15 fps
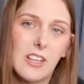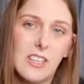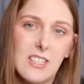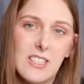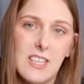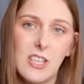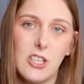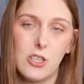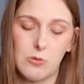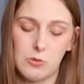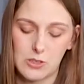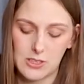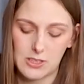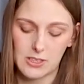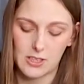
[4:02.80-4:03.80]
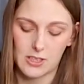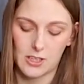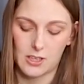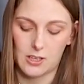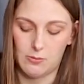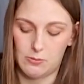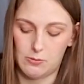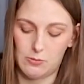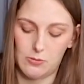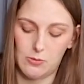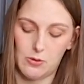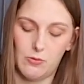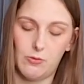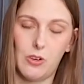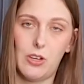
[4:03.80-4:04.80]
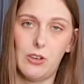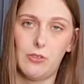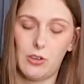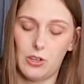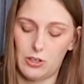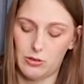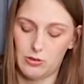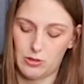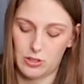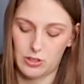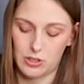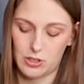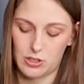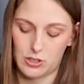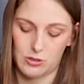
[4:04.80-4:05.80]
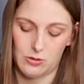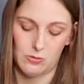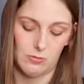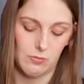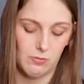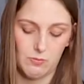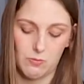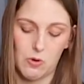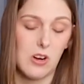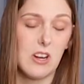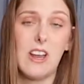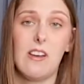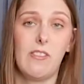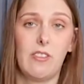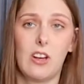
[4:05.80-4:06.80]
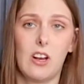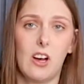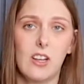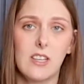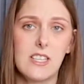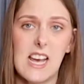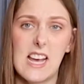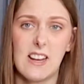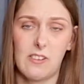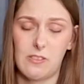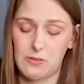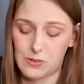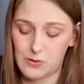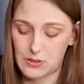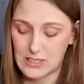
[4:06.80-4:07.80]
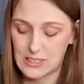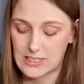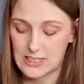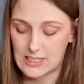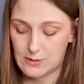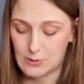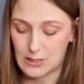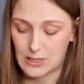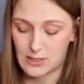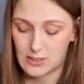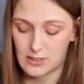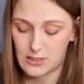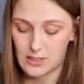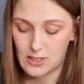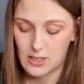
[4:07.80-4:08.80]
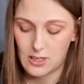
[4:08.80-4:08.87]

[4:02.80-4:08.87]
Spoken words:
a continuous run of glue, you can just do one every like 10-15 centimetres.